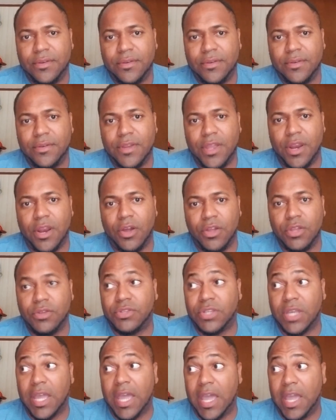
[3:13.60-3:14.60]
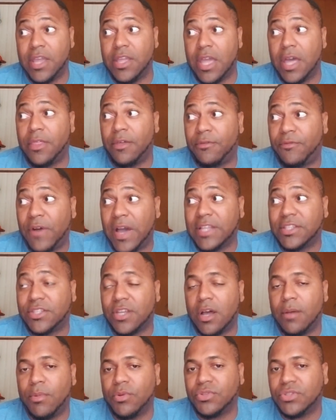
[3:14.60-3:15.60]
You say, hey, yeah, the fight's
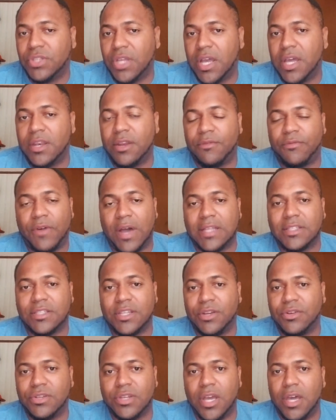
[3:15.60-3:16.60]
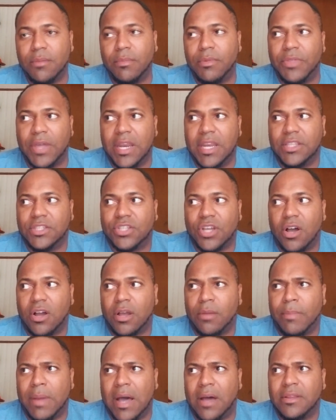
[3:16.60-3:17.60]
almost done. The fight's near done, but they didn't talk
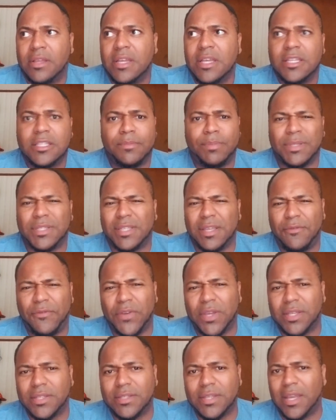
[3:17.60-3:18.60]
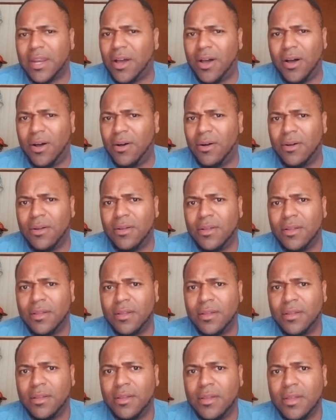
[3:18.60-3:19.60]
about specifics at all.
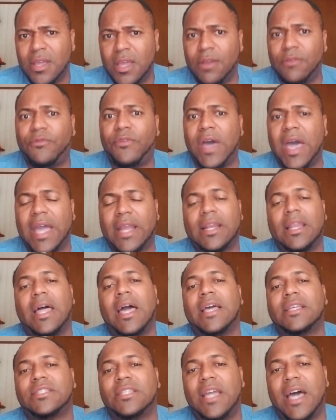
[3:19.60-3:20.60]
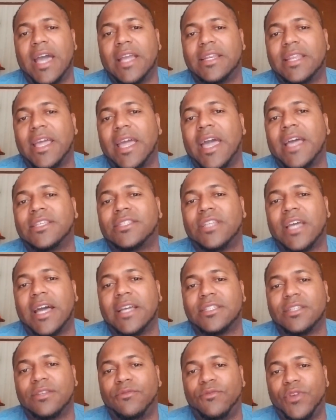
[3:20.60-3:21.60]
In fact, last night they asked
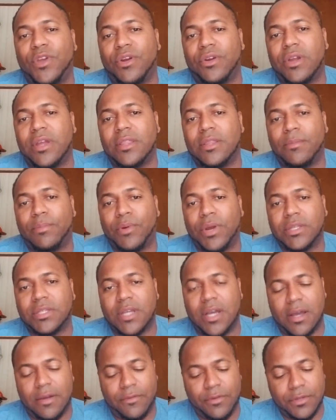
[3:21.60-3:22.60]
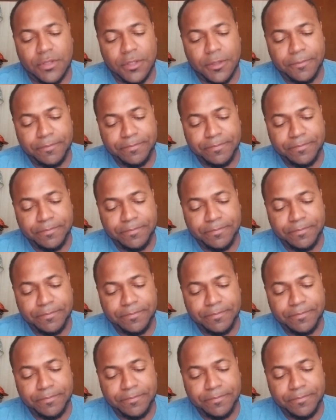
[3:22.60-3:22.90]
Tyson Fury in the press conference,